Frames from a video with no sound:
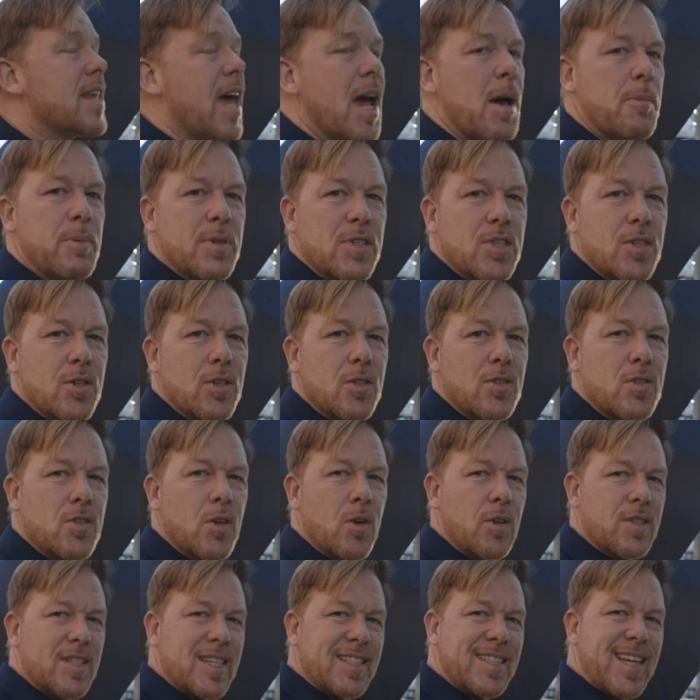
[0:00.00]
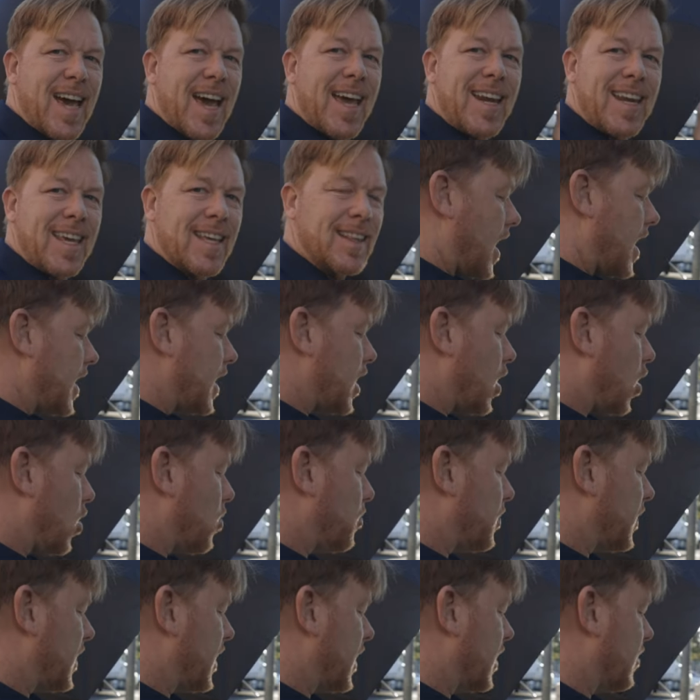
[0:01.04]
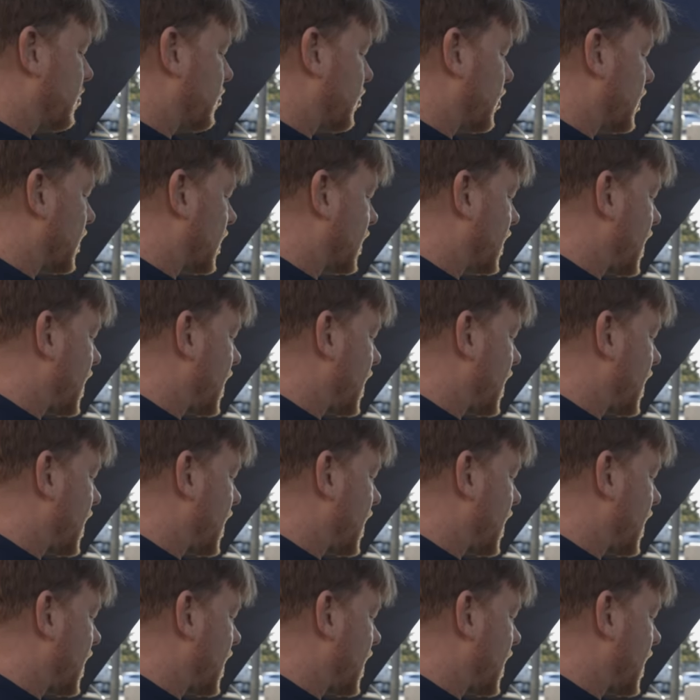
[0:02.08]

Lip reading: the aperture so it's a tiny, tiny opening for the